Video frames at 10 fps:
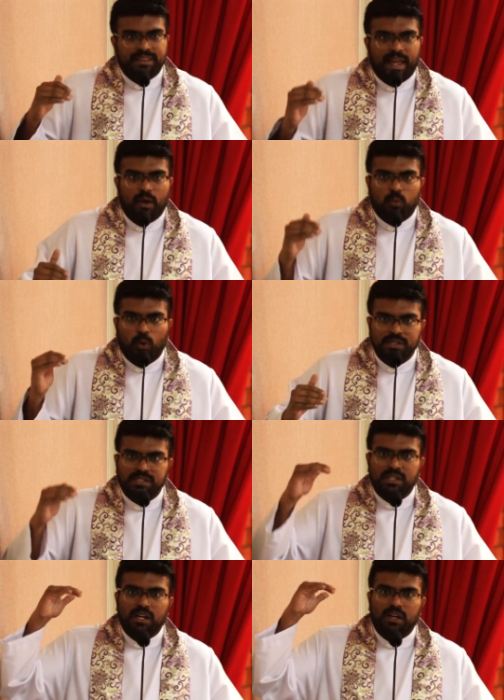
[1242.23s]
there
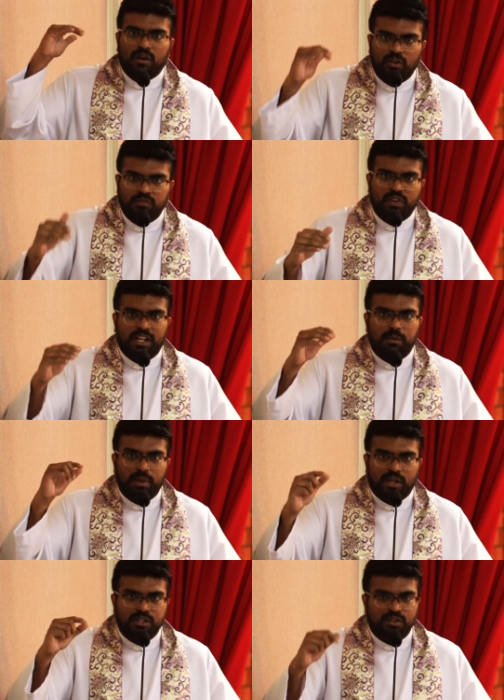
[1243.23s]
was conflict
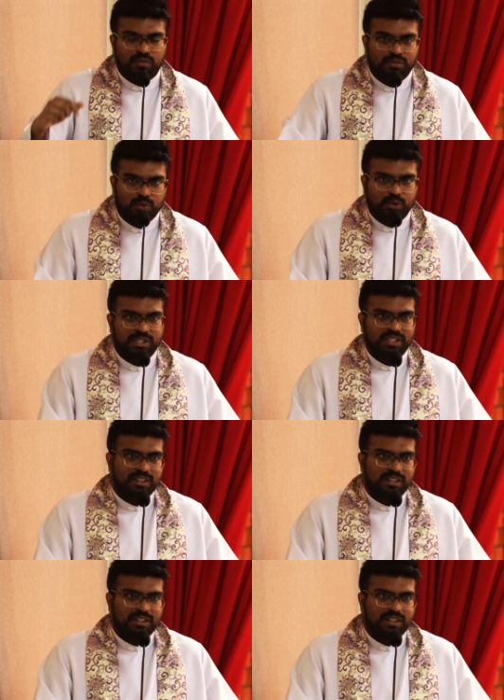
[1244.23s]
because of food.